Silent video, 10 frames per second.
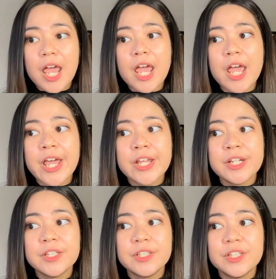
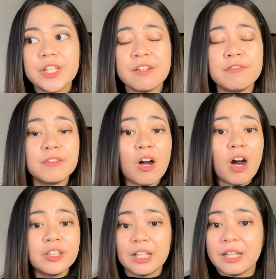And if
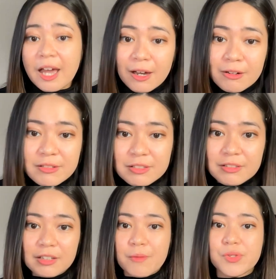God allows
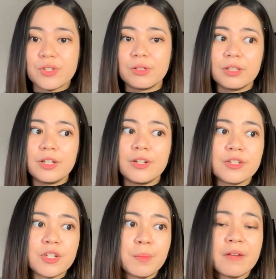that I'm still here in
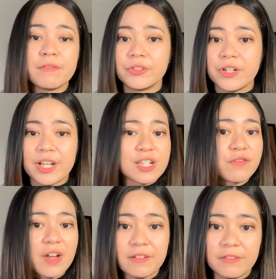Japan for the next
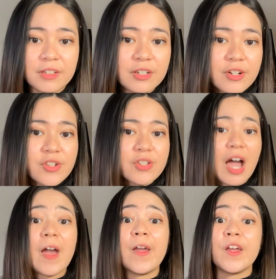5 years,
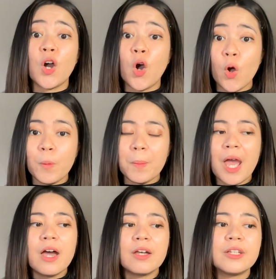I hope
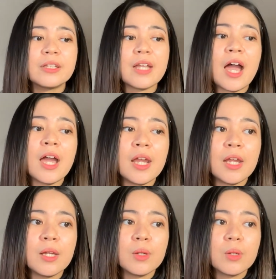that
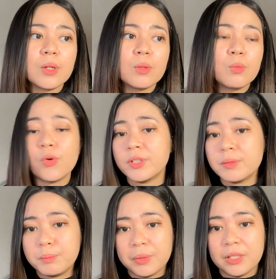I won't
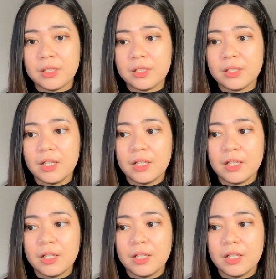be